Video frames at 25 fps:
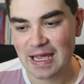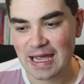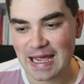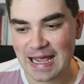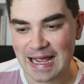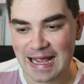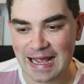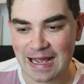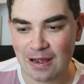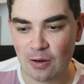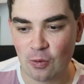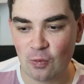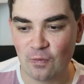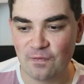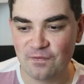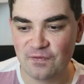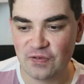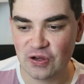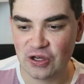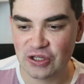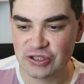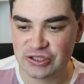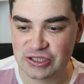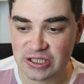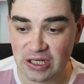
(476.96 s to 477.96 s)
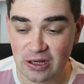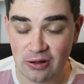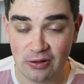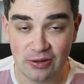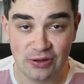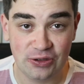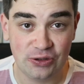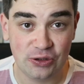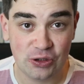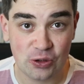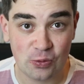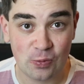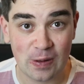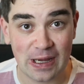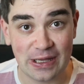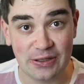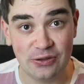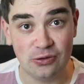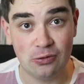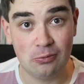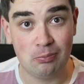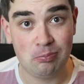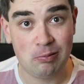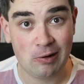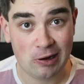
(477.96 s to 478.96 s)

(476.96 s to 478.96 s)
how fertile you and your